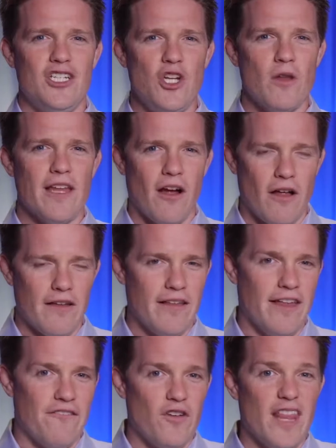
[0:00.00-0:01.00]
do you know
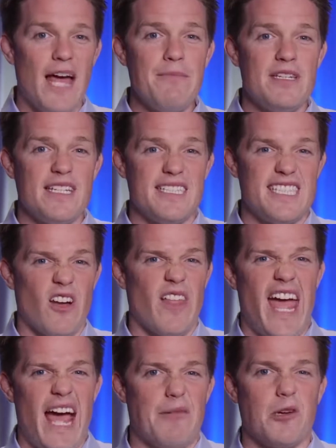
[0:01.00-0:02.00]
that for them to sell
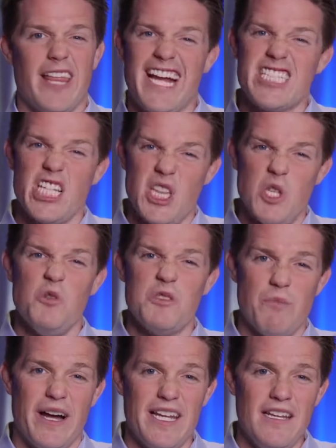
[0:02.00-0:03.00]
that hamburger, they actually
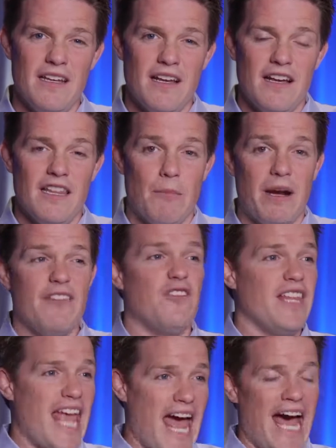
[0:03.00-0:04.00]
lose money? The money
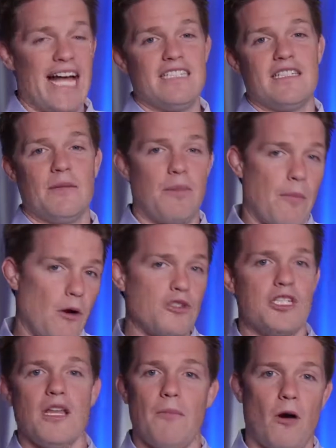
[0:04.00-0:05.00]
for the ads and the
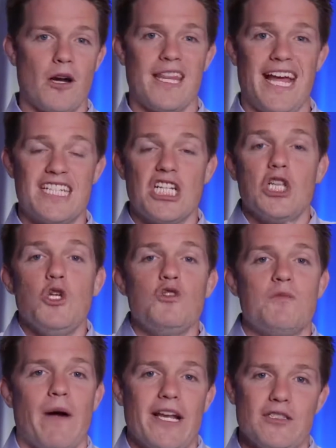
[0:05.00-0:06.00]
promotion, the marketing, they actually
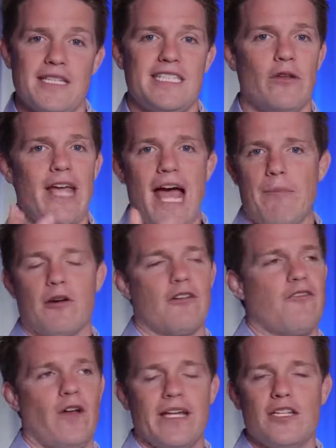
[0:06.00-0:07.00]
lose money. So they sell you a
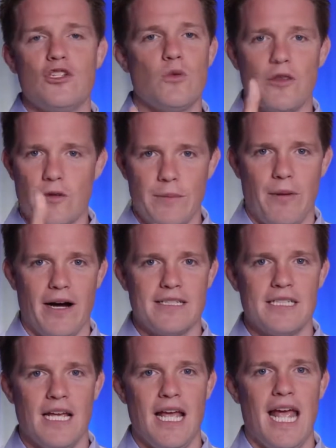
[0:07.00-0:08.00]
hamburger for like $2 or
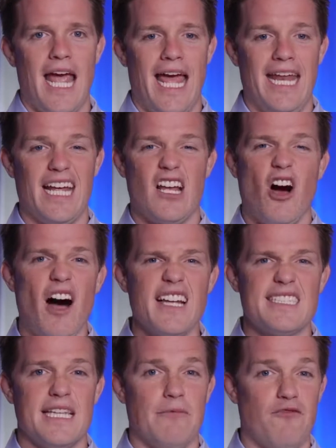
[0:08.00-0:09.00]
$3, and it
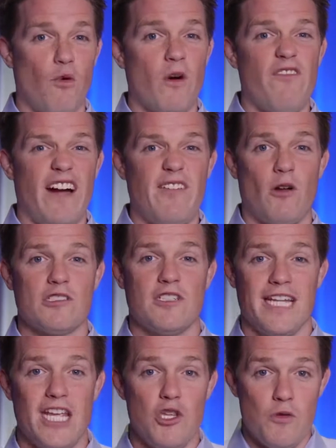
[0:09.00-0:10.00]
costs them $4 or $5
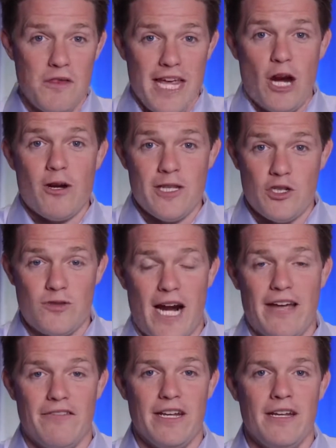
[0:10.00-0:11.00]
to get you there in the
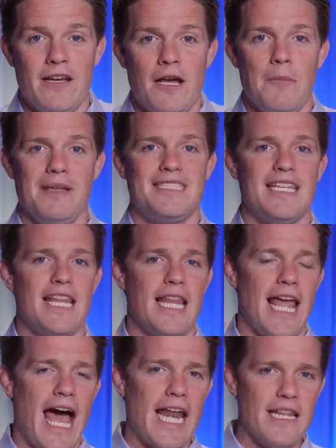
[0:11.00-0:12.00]
drive-in. He said, then
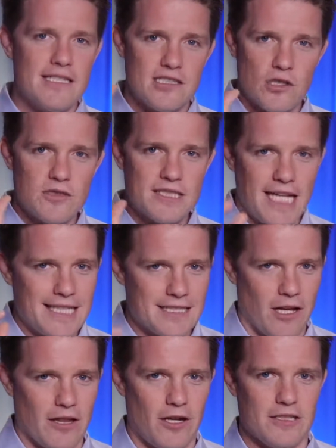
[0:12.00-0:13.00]
they added this little sentence
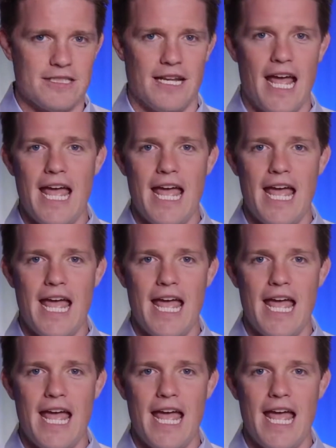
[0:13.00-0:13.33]
on there and said,